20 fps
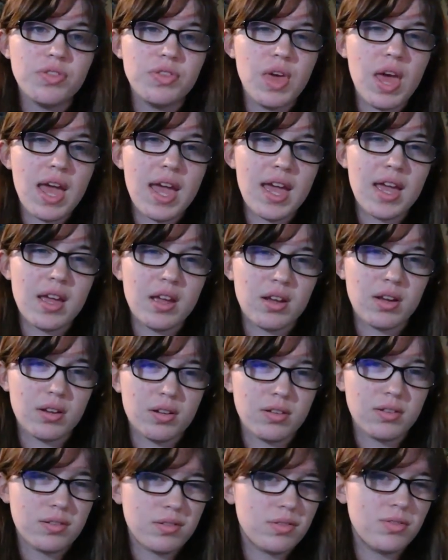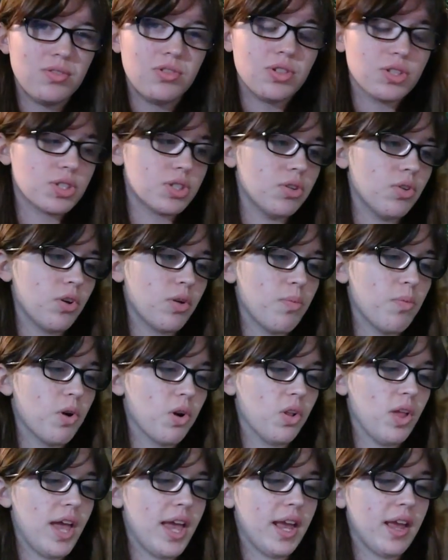they just look
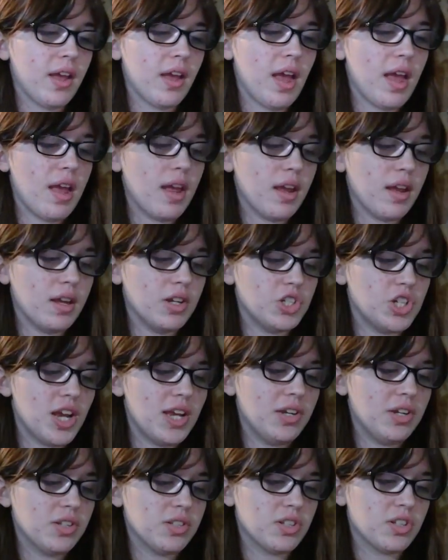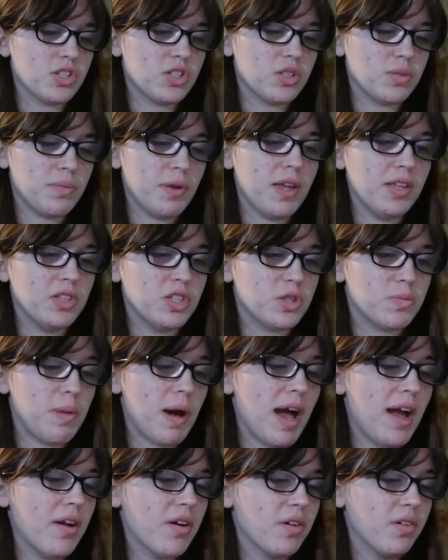more like a Enchantix
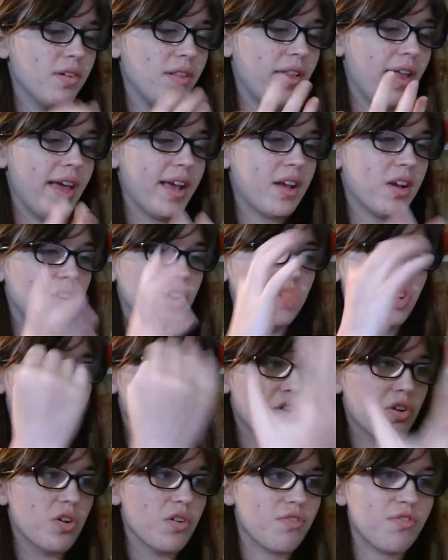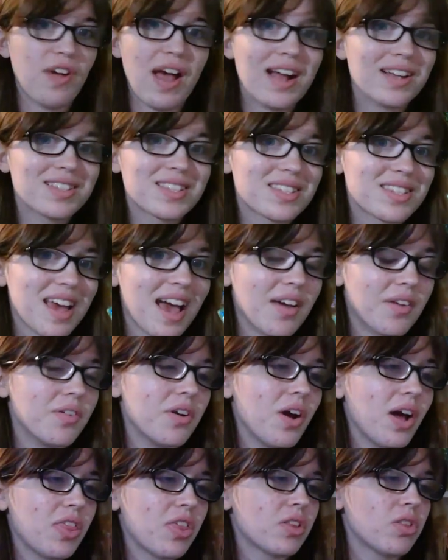inspired like glitter fest. I don't
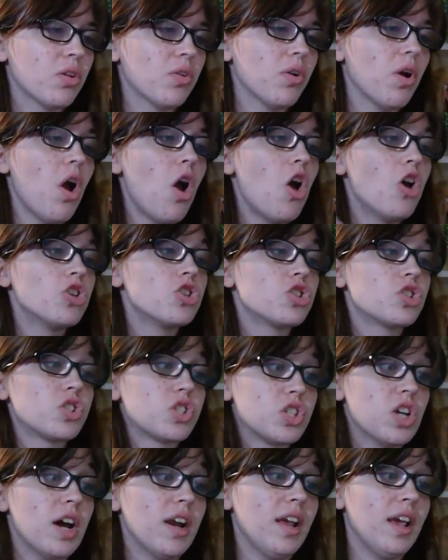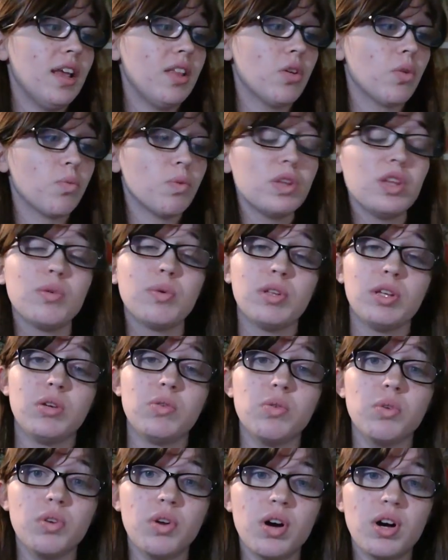know. I think they're stunning. They're really really
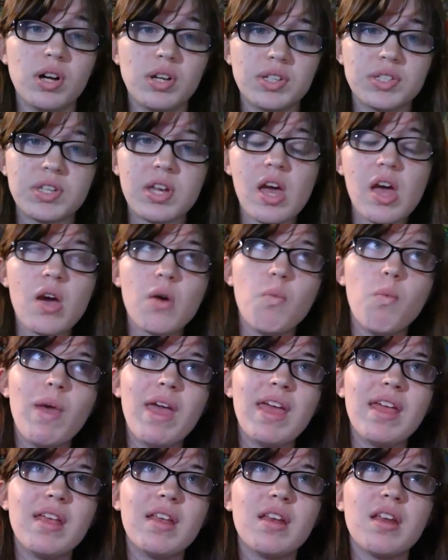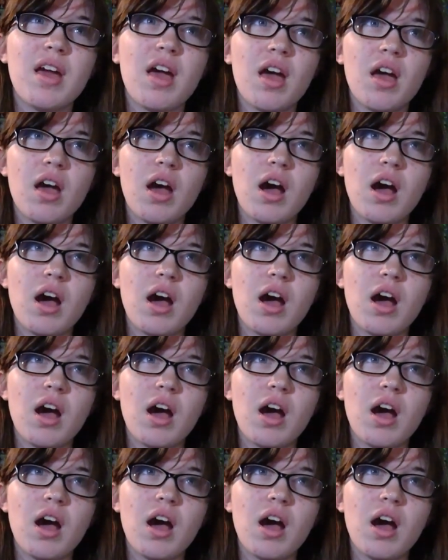cool dolls. When